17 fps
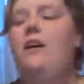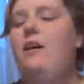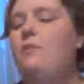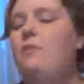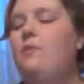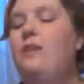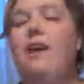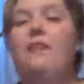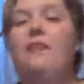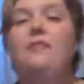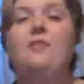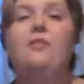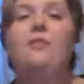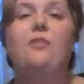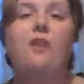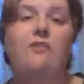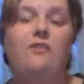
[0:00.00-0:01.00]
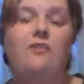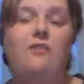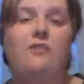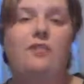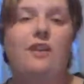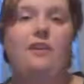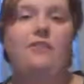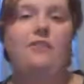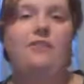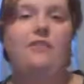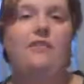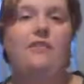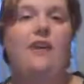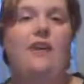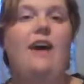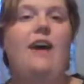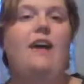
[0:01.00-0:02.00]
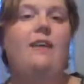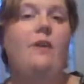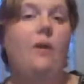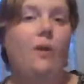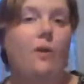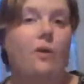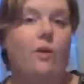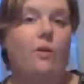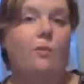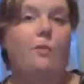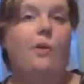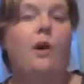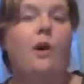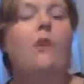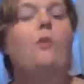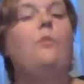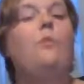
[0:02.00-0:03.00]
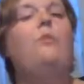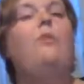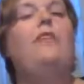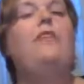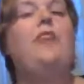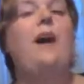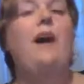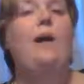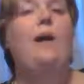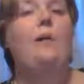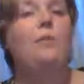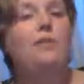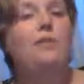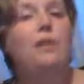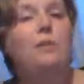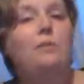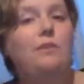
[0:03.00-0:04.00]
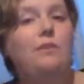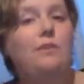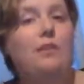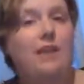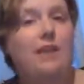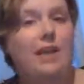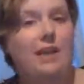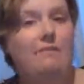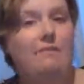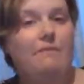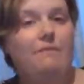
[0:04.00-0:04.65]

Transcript: classical conversations at home without community.